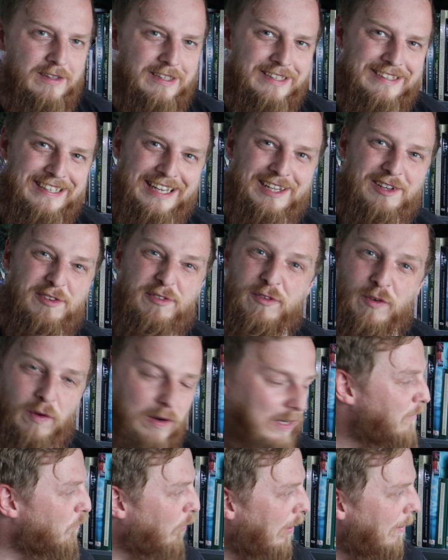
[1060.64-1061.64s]
The tank's
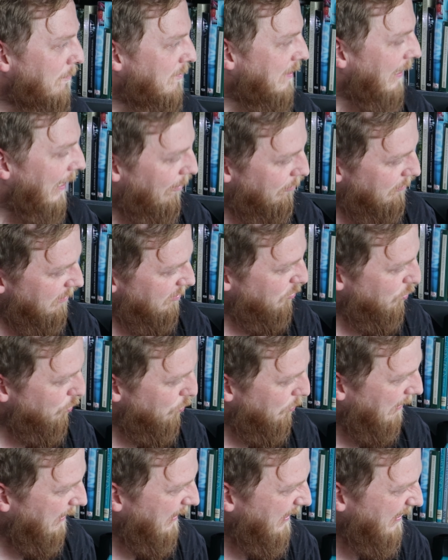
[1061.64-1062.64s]
fully wiped down, it's
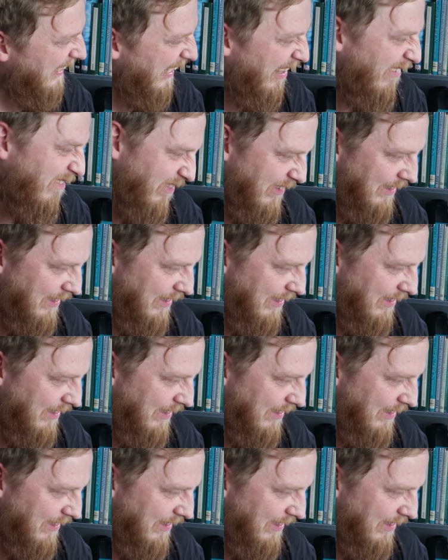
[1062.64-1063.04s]
all cleaned out.